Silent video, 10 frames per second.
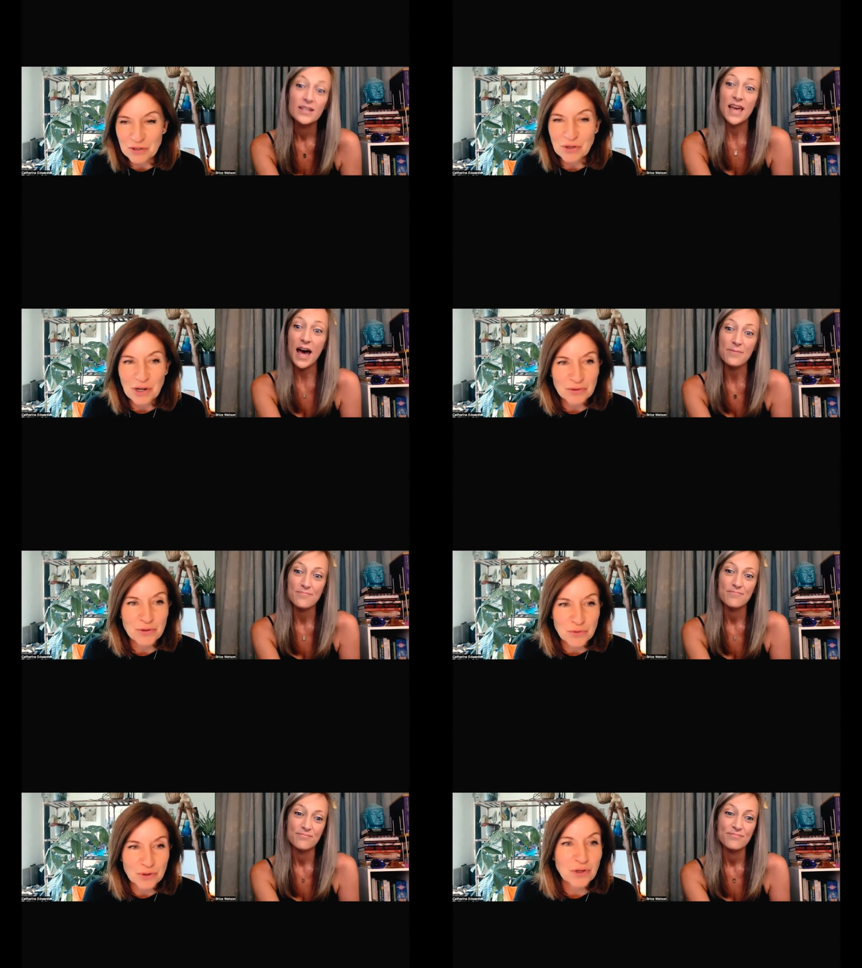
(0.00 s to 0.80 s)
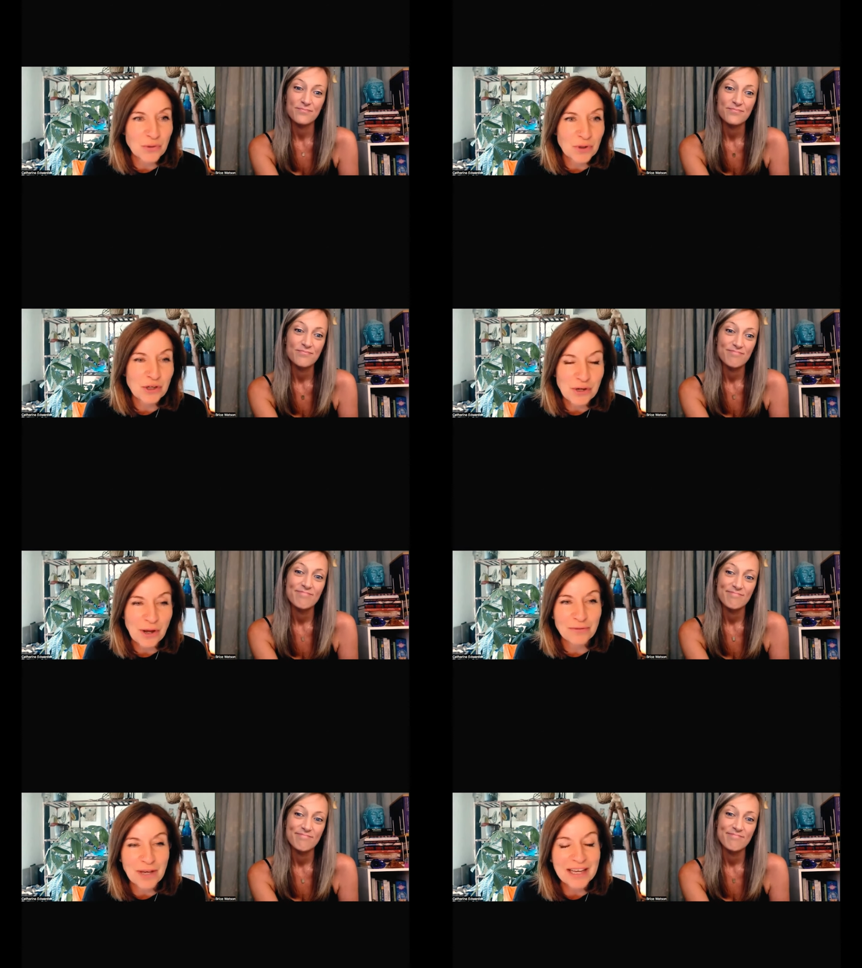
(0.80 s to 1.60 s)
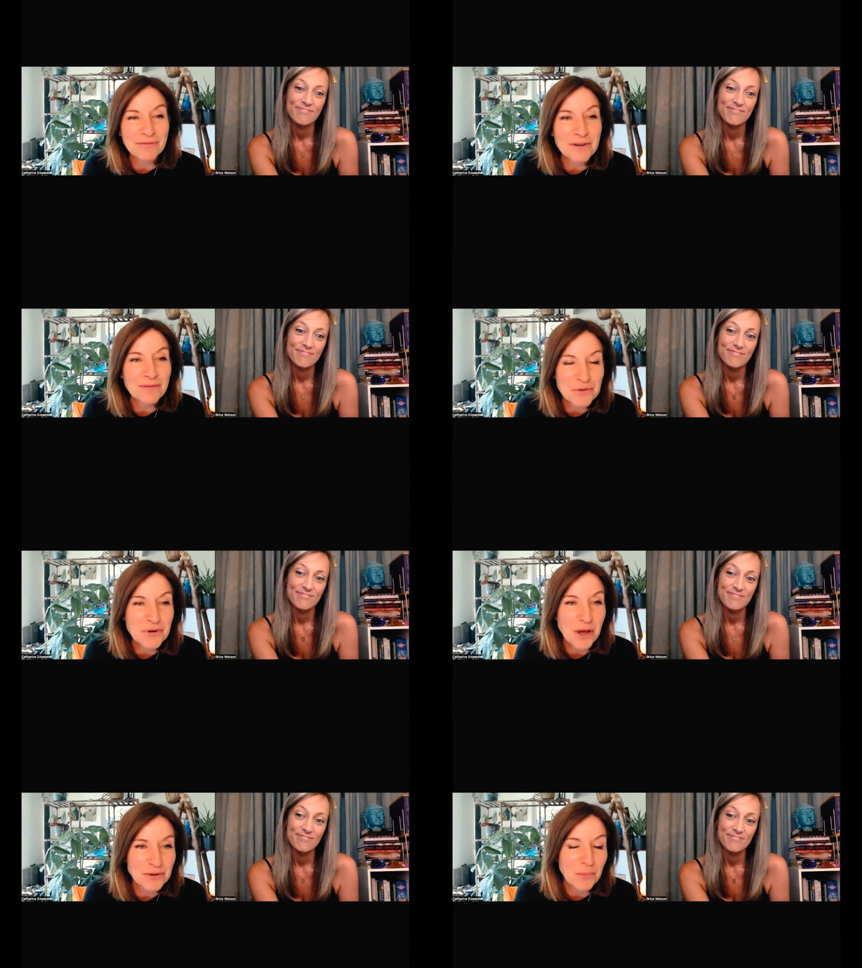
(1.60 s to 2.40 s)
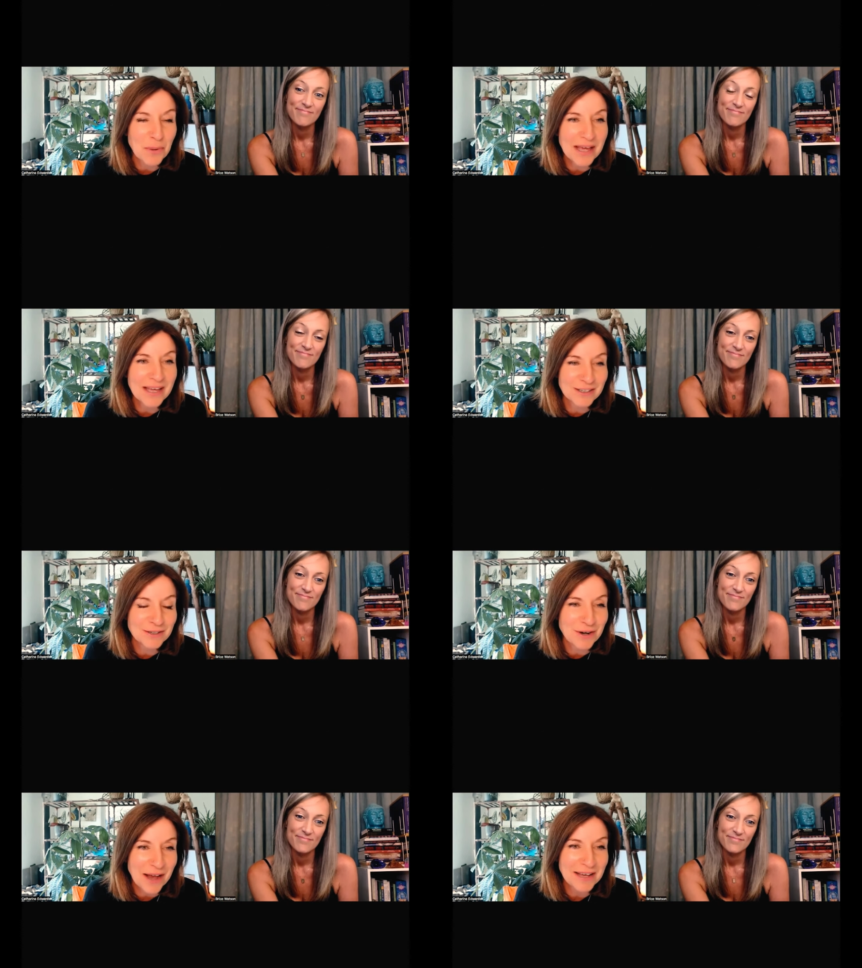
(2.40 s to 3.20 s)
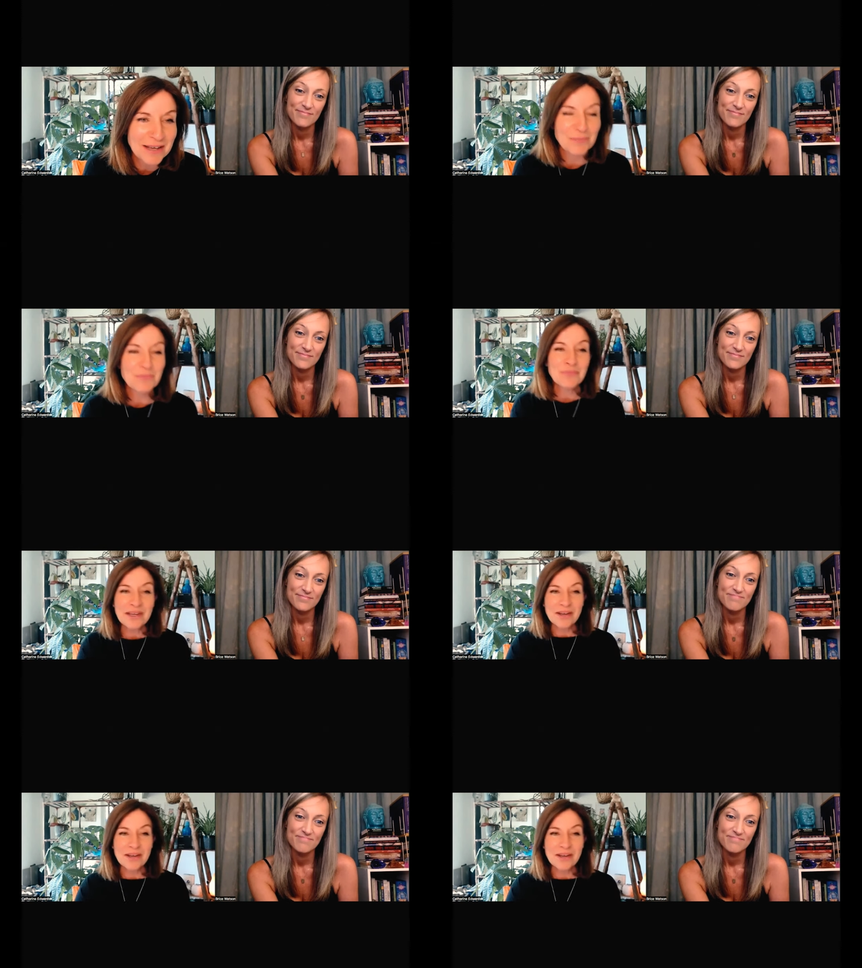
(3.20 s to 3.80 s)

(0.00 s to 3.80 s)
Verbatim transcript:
Speaker 1: You know, yeah. you you know, if even if you know you're playing in a game